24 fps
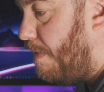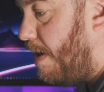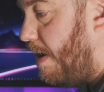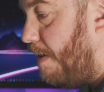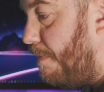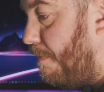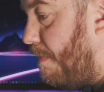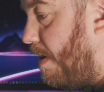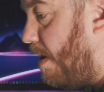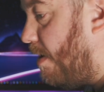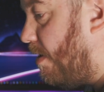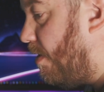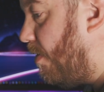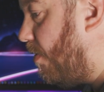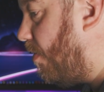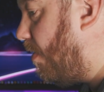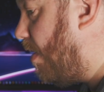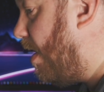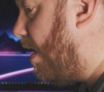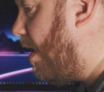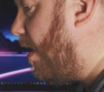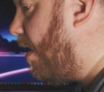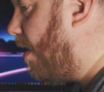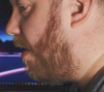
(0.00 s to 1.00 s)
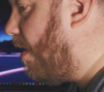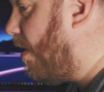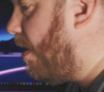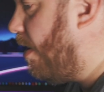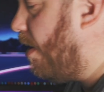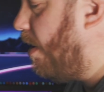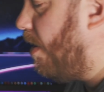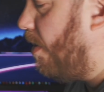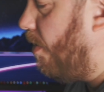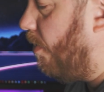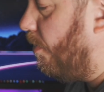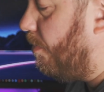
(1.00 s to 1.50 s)
main menu here,
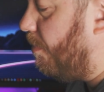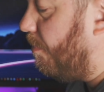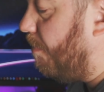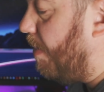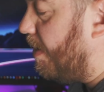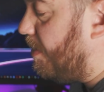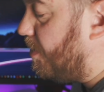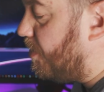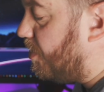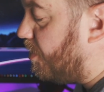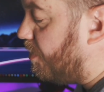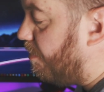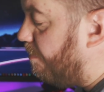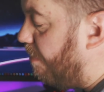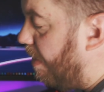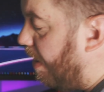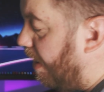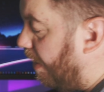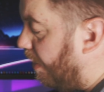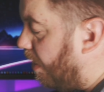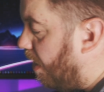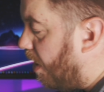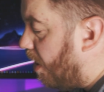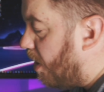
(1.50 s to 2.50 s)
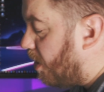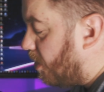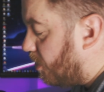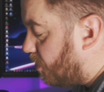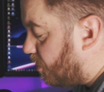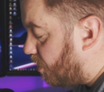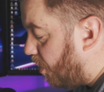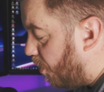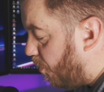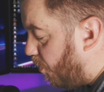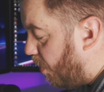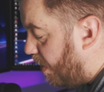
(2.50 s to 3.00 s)
on the main screen.
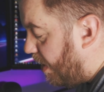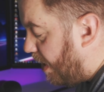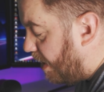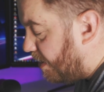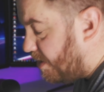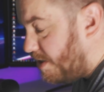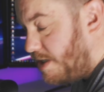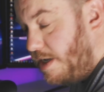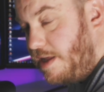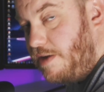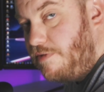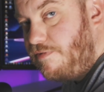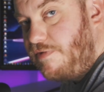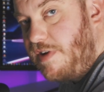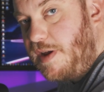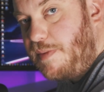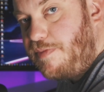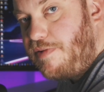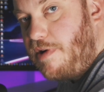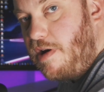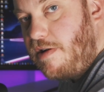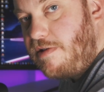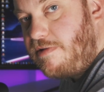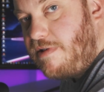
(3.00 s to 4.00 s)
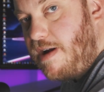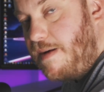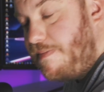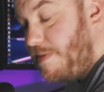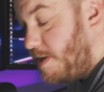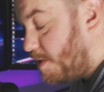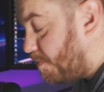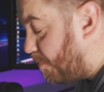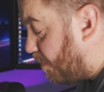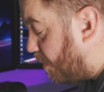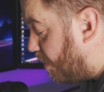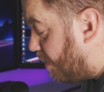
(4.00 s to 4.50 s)
So we actually
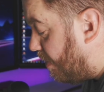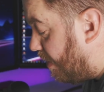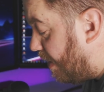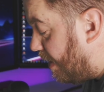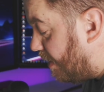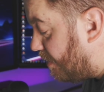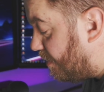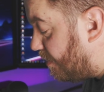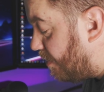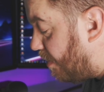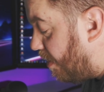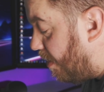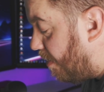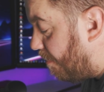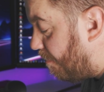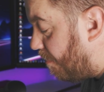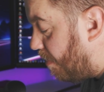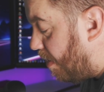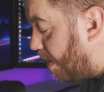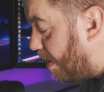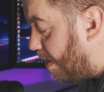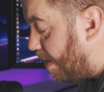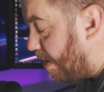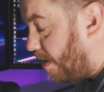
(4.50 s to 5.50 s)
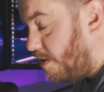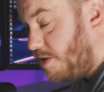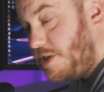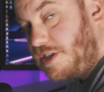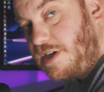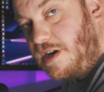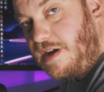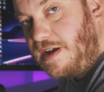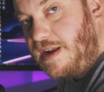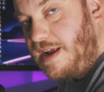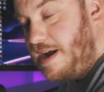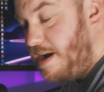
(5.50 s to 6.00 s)
reprogrammed this button last time, and I'll
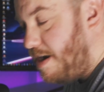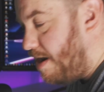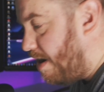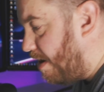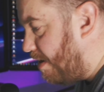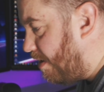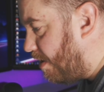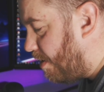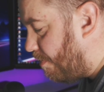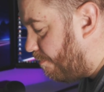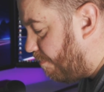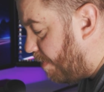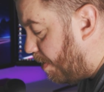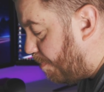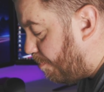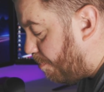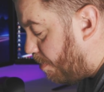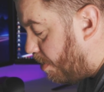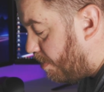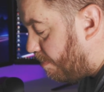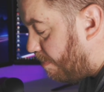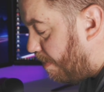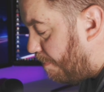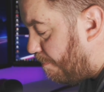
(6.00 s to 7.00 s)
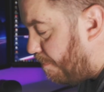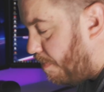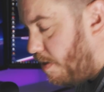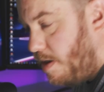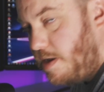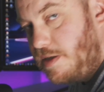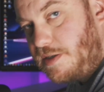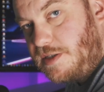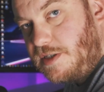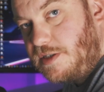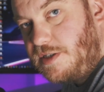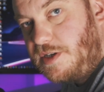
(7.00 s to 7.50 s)
show you now how you can reprogram
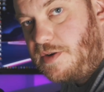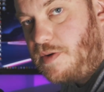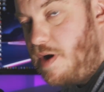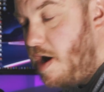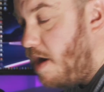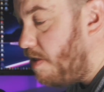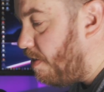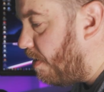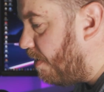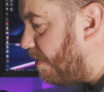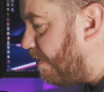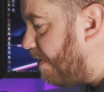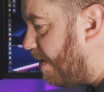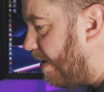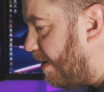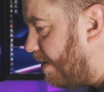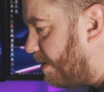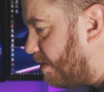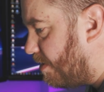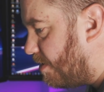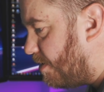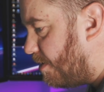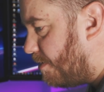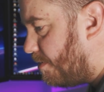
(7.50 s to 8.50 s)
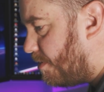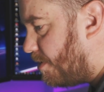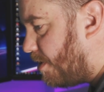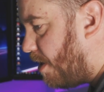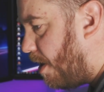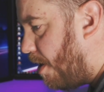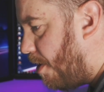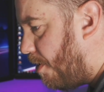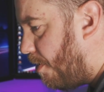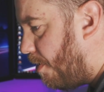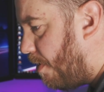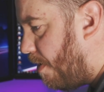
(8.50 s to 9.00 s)
buttons to do other things.
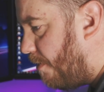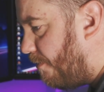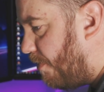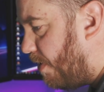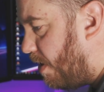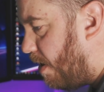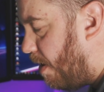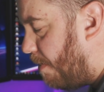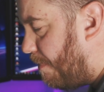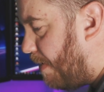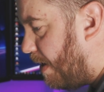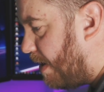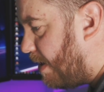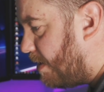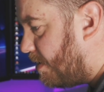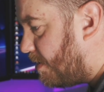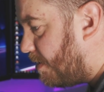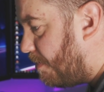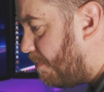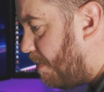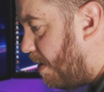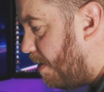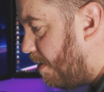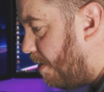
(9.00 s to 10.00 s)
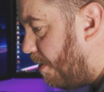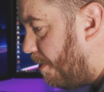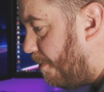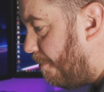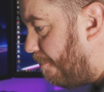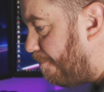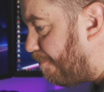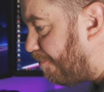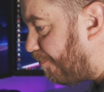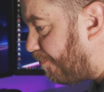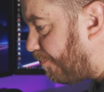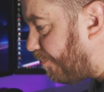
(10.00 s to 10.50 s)
So if we go back into the
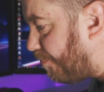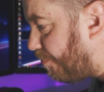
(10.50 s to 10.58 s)
menu,